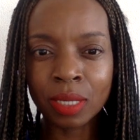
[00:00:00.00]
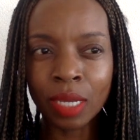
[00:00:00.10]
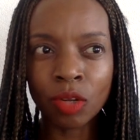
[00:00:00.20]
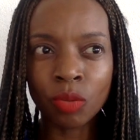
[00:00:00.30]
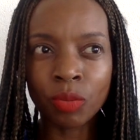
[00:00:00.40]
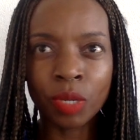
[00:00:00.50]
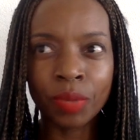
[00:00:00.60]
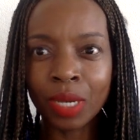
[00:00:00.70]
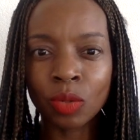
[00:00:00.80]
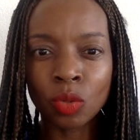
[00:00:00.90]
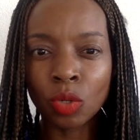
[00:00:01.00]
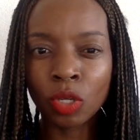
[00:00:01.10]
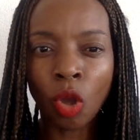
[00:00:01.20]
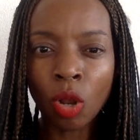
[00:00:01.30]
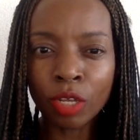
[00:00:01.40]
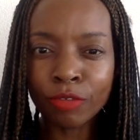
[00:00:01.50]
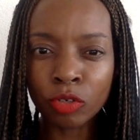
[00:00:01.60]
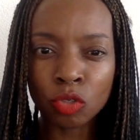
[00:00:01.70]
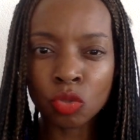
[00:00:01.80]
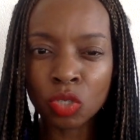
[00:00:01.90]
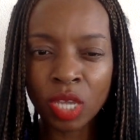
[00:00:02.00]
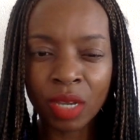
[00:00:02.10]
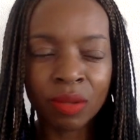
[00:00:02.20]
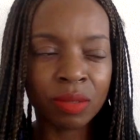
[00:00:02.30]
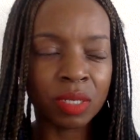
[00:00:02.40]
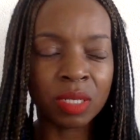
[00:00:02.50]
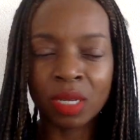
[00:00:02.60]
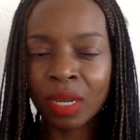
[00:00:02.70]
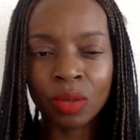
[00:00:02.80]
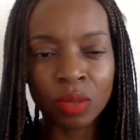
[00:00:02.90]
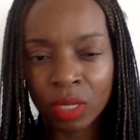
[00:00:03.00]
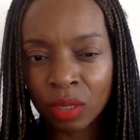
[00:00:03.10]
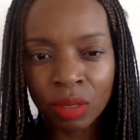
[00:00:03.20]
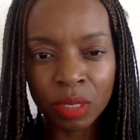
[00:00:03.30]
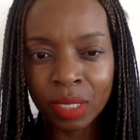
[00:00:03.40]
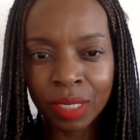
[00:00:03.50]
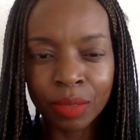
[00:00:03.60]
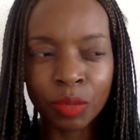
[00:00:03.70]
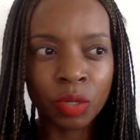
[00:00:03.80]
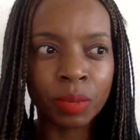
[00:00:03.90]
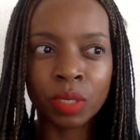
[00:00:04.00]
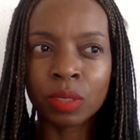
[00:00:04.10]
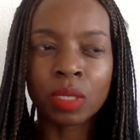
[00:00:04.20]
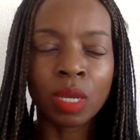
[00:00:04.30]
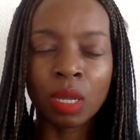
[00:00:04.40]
and maybe I could only hold it for 2 seconds, and then I couldn't hold it anymore because